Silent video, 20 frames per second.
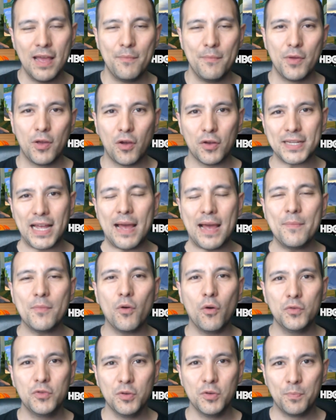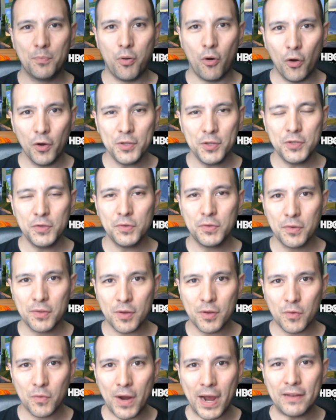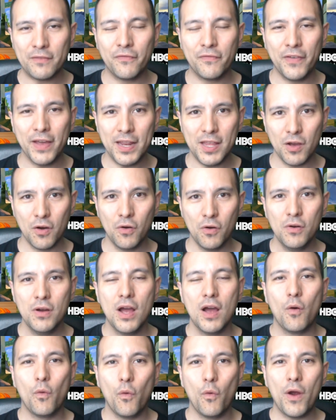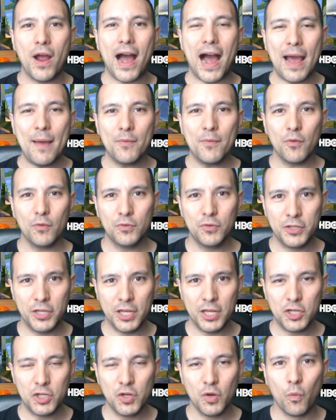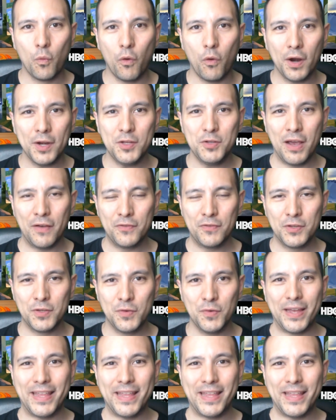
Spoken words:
because I'm going to point you to the right video where I'm going to teach you what you have to do